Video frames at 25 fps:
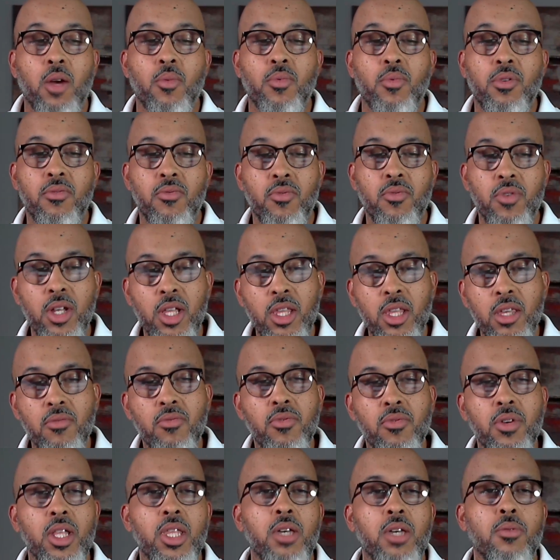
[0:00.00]
Now, we
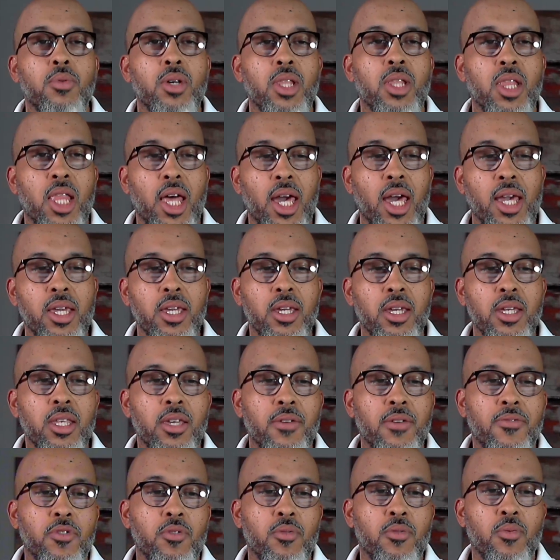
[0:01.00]
really, really would like
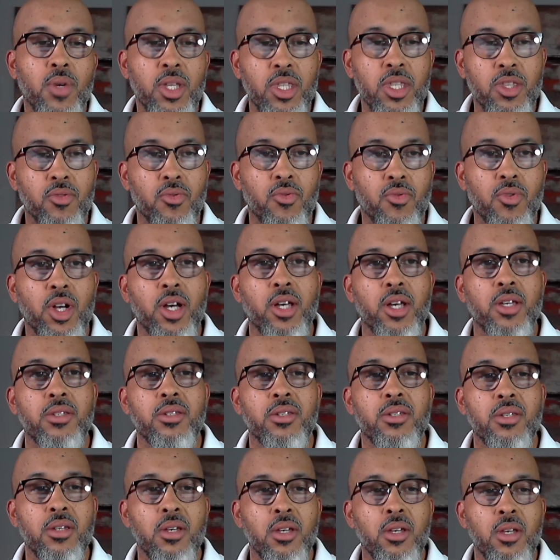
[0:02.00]
it if you went through
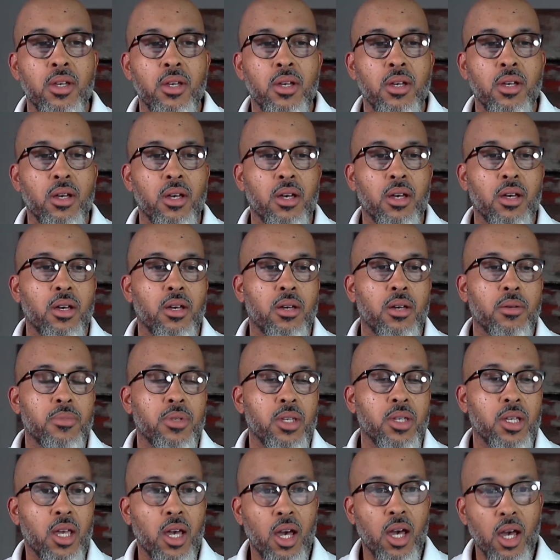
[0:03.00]
us
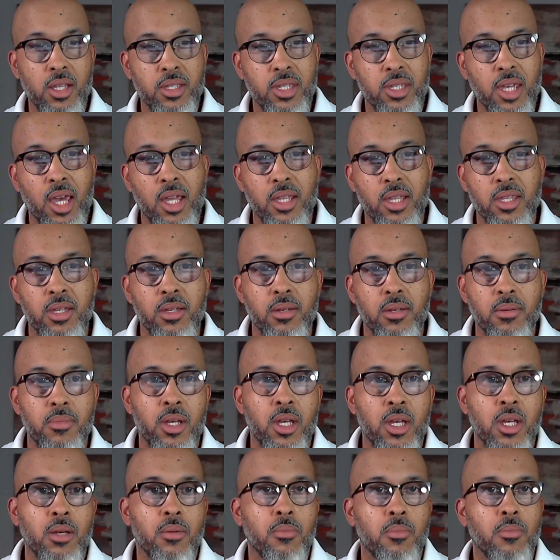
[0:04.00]
to contact
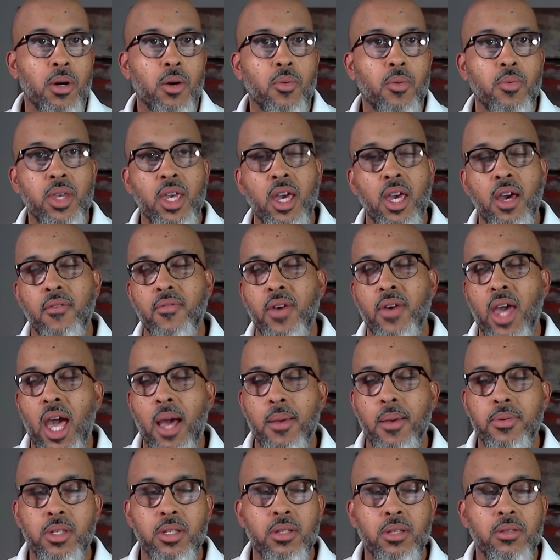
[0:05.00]
them, but we have
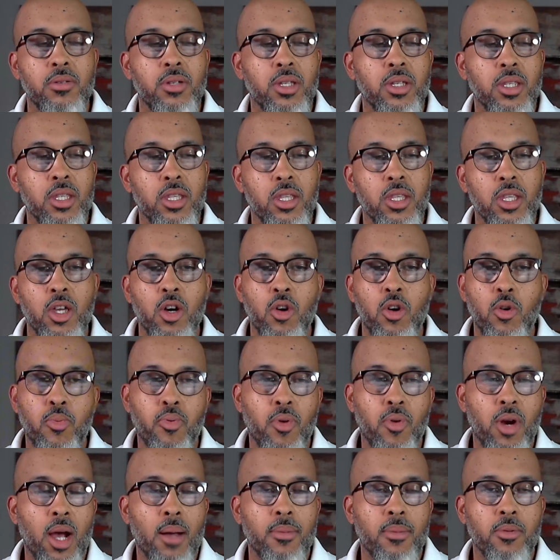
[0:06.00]
absolutely
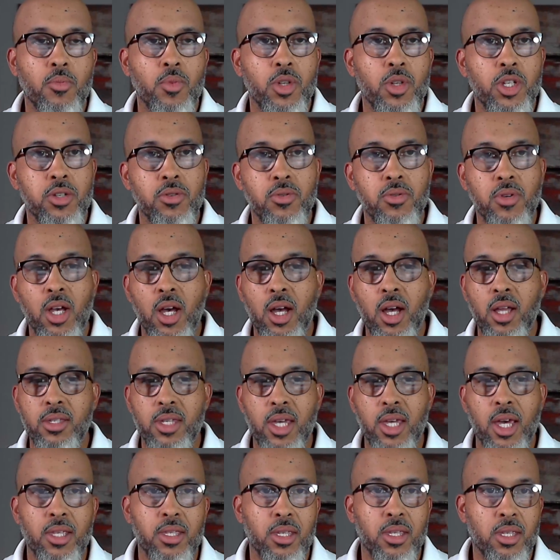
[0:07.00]
no problem with you
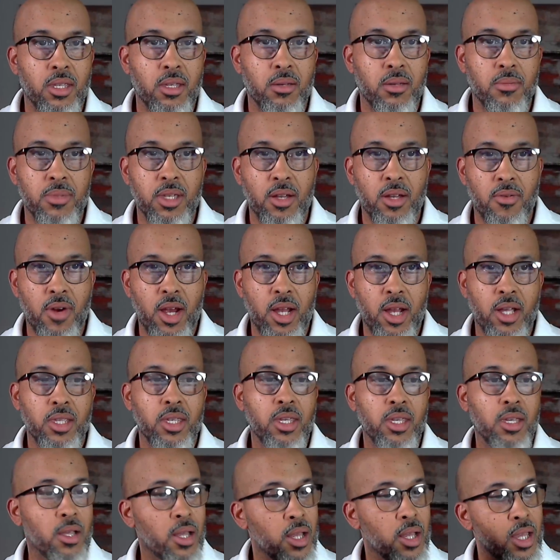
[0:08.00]
contacting them
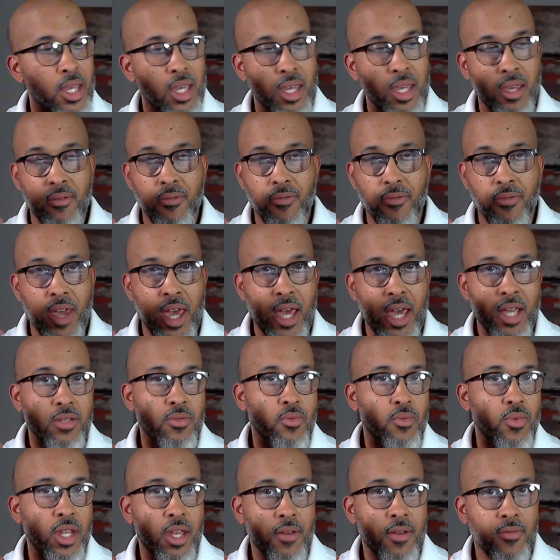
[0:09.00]
directly. In
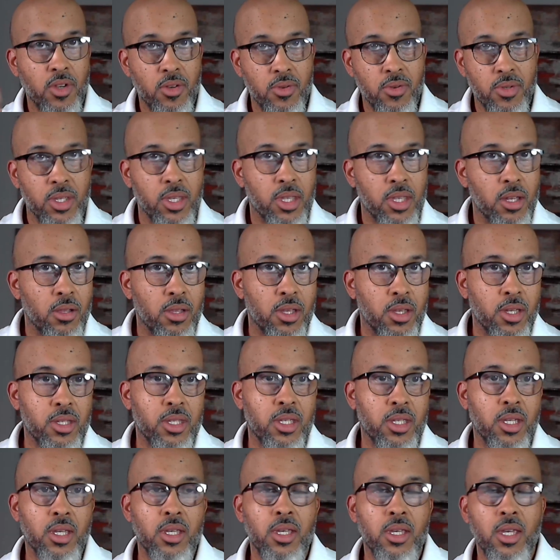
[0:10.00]
fact, whenever you see their
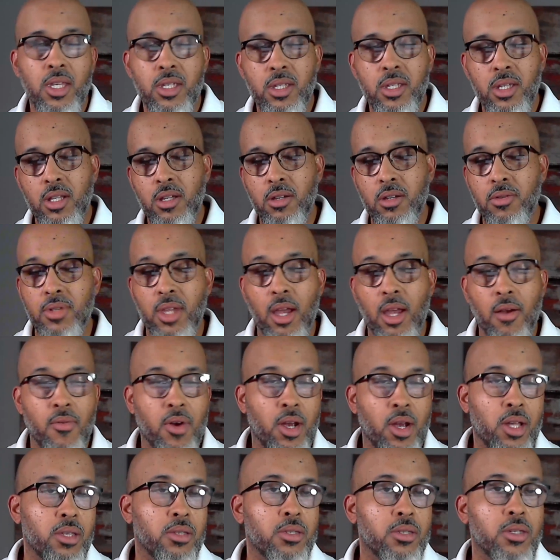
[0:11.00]
listing, it's going to go
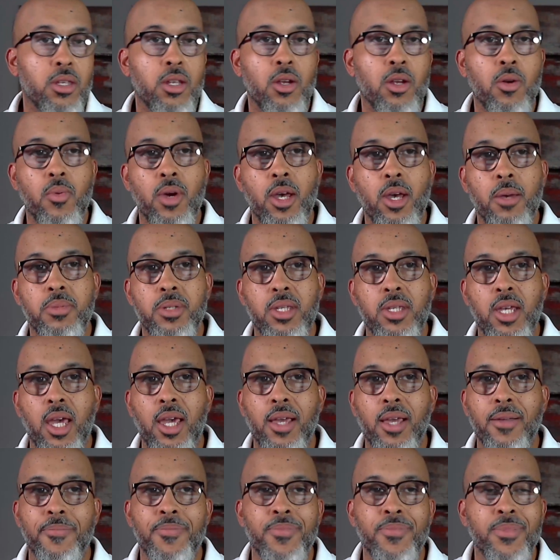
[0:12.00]
directly to their
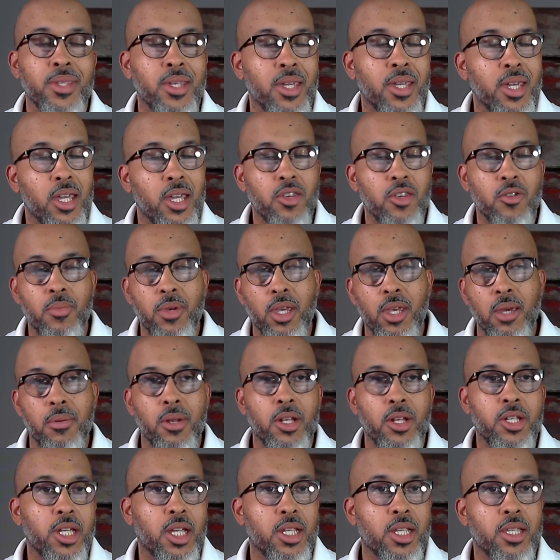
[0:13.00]
website and you'll be
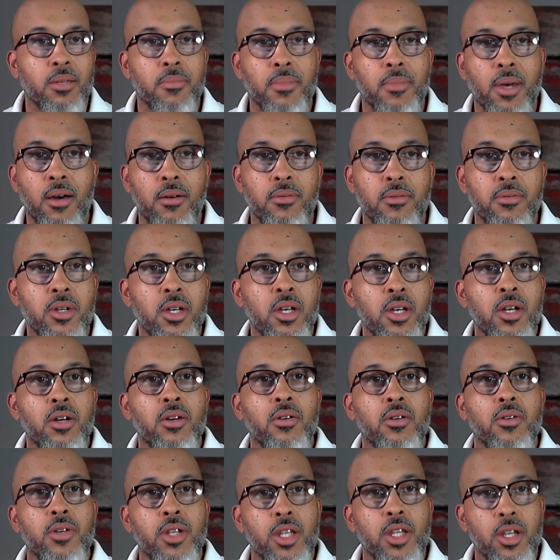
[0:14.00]
able to check them out
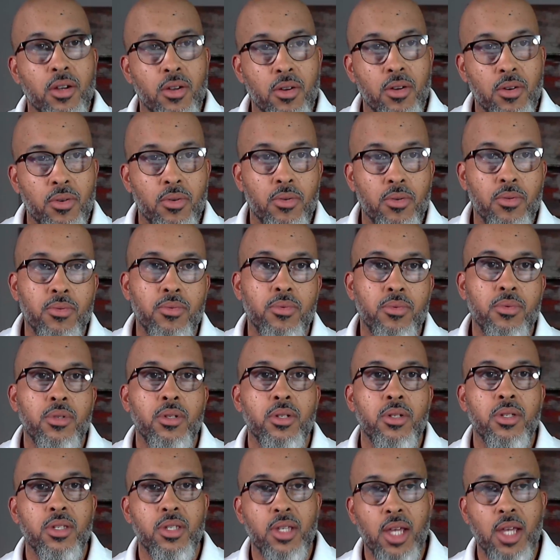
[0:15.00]
on their
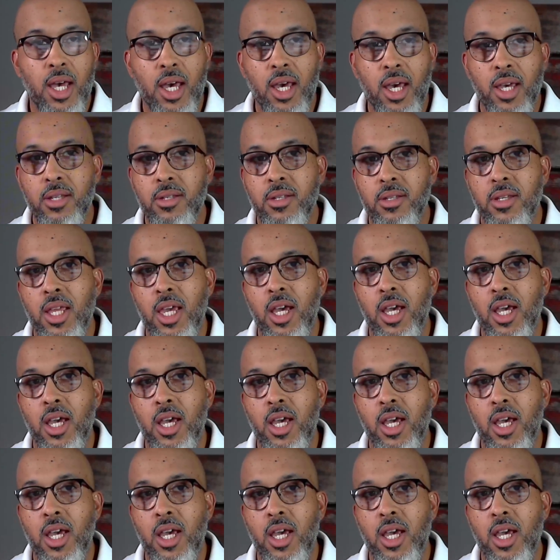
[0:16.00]
own side.